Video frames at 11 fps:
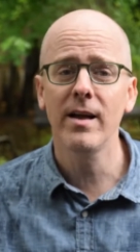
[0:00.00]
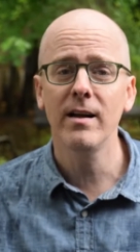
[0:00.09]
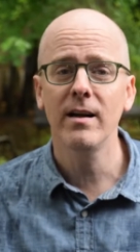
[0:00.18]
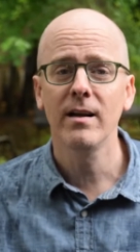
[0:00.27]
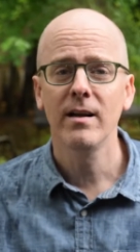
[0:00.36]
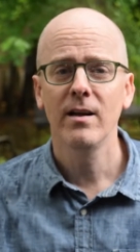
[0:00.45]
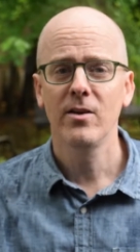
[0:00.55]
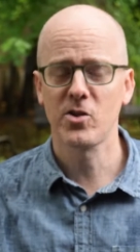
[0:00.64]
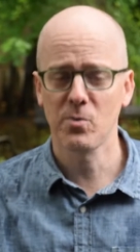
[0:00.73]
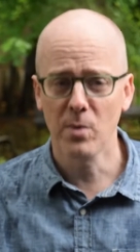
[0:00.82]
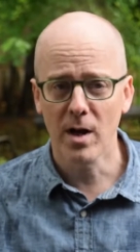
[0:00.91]

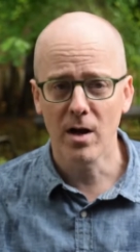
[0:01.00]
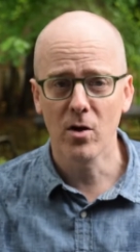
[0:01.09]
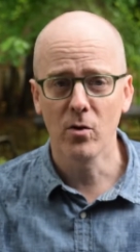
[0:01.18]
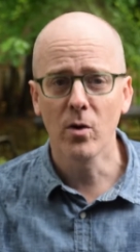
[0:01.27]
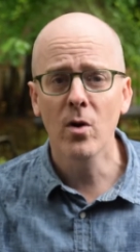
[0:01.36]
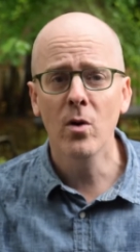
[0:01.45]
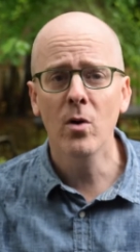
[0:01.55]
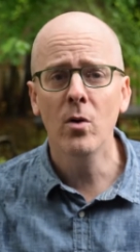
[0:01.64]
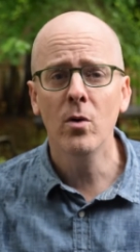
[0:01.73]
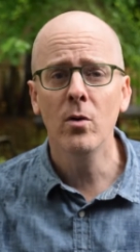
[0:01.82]
that tomorrow